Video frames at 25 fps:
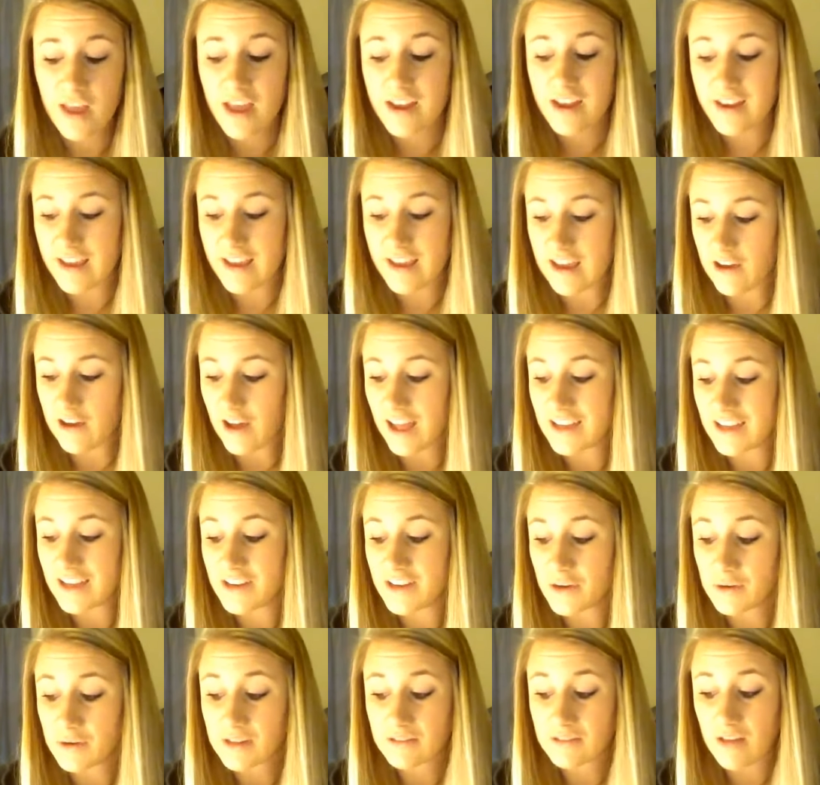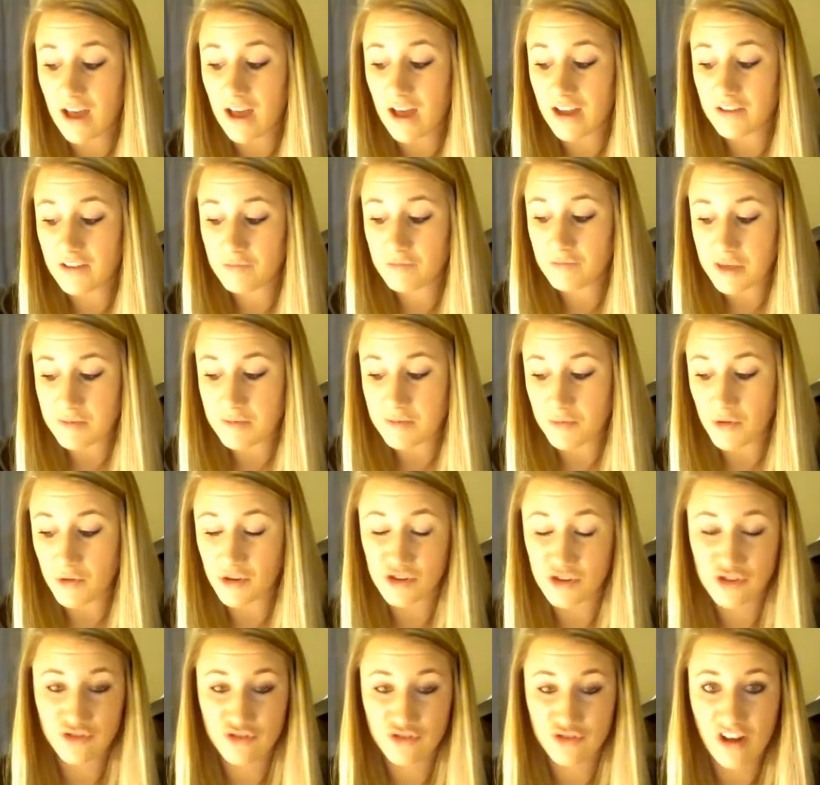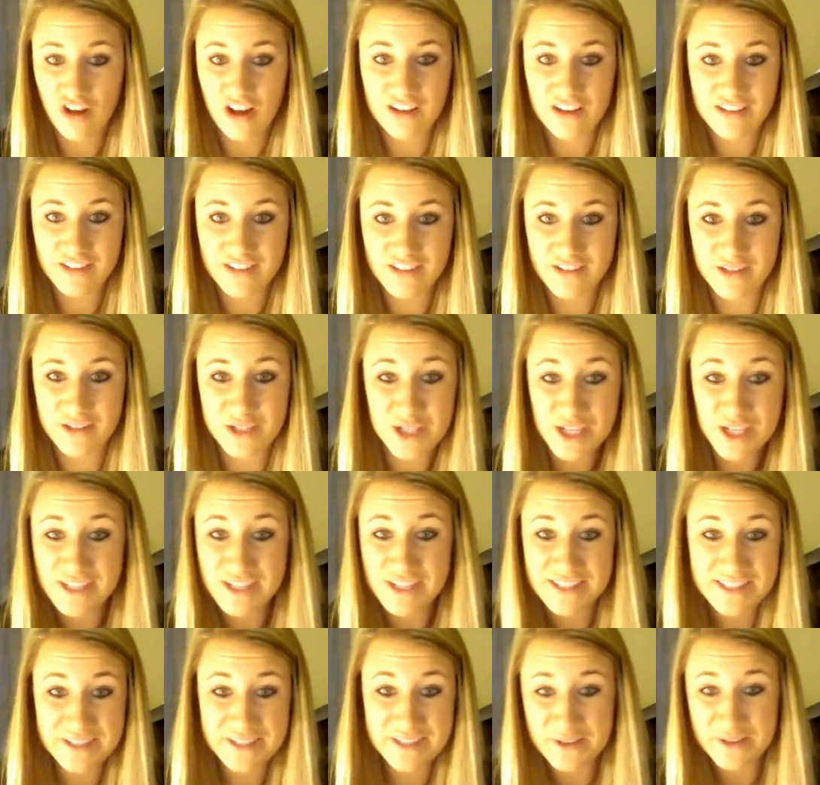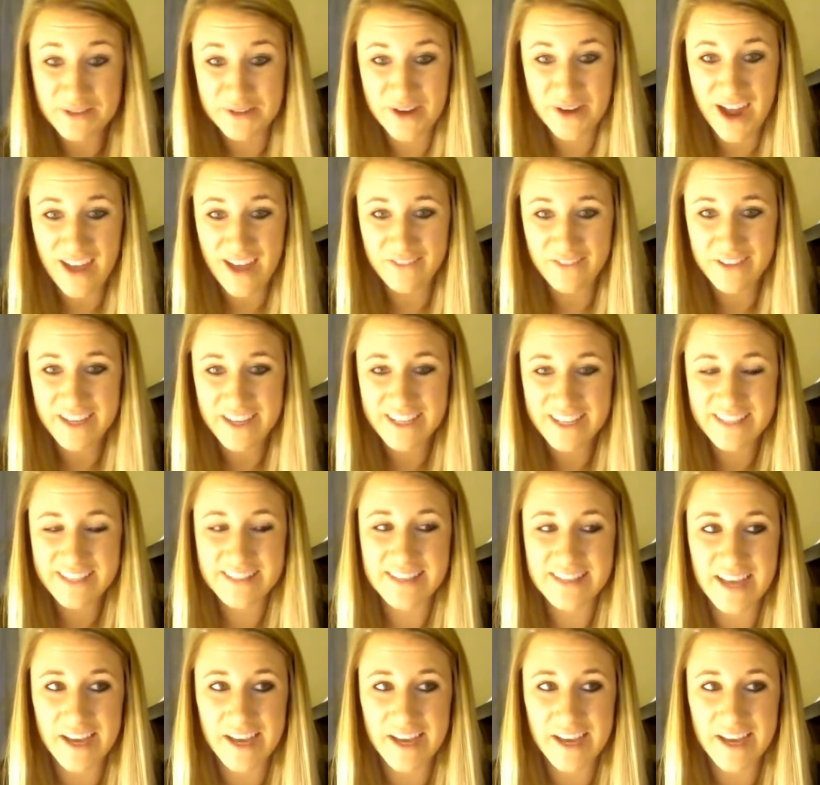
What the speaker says: Now, I know a lot of people are drawn to the cheesy little graphics.